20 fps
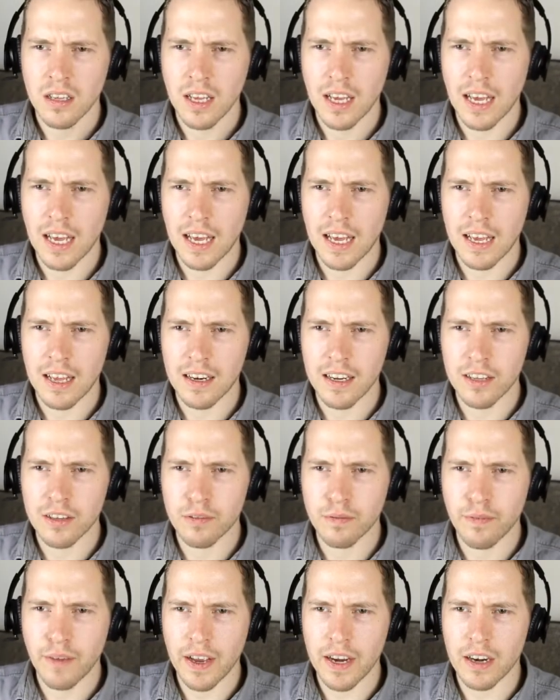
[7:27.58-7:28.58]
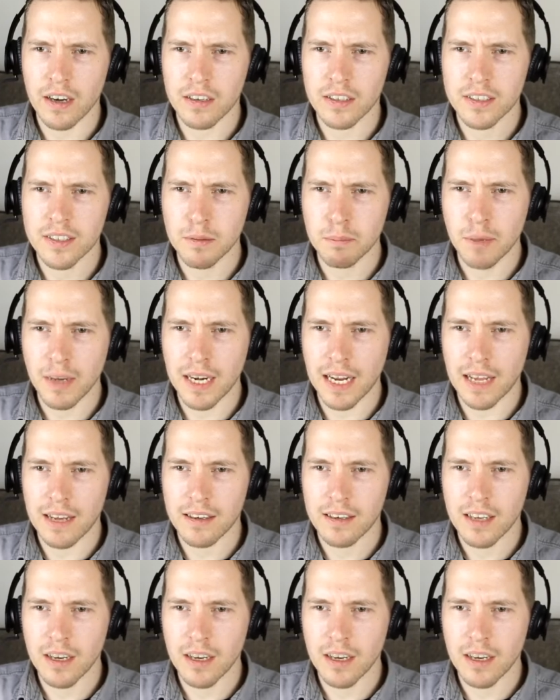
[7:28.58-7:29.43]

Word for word: Ah, nice fire. Sit by that.